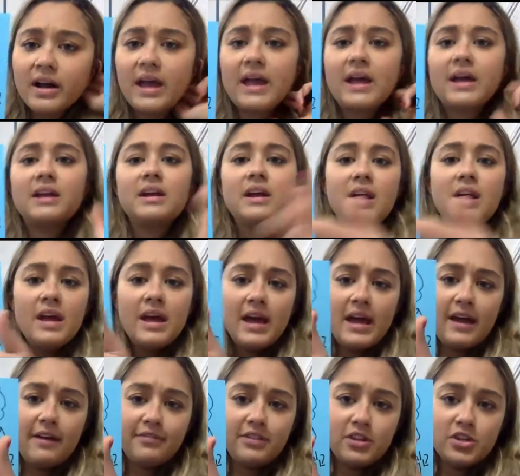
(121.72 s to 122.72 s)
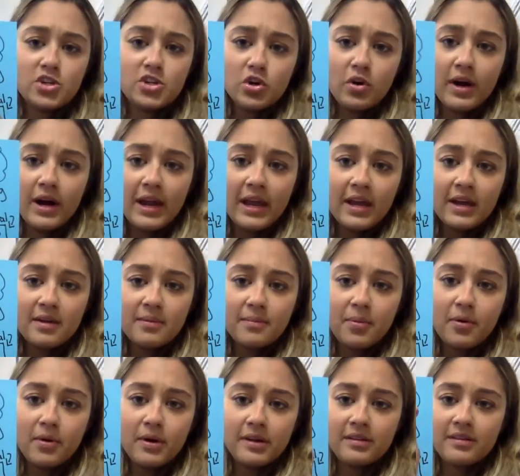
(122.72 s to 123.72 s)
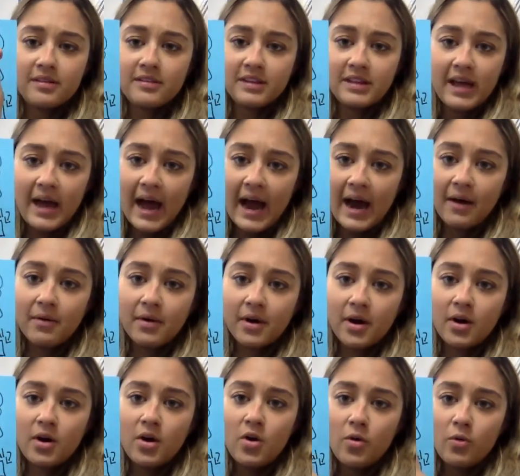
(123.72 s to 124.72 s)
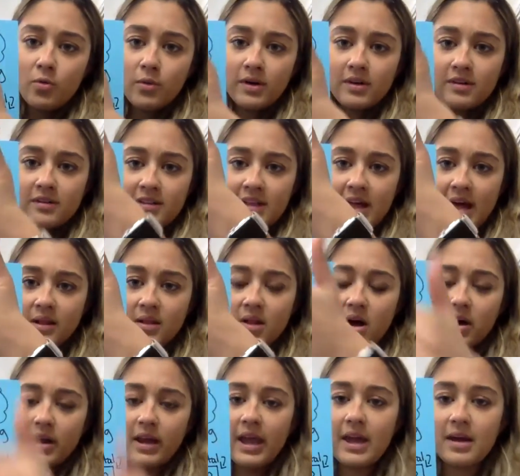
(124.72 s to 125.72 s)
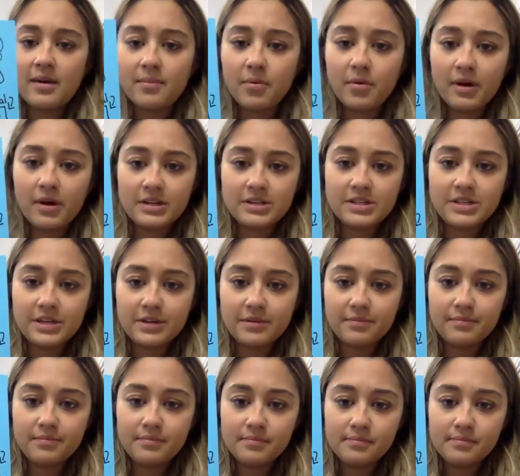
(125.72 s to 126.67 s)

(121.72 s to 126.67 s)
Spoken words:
hand? If the shorthand points to the hour, what does that long hand point to?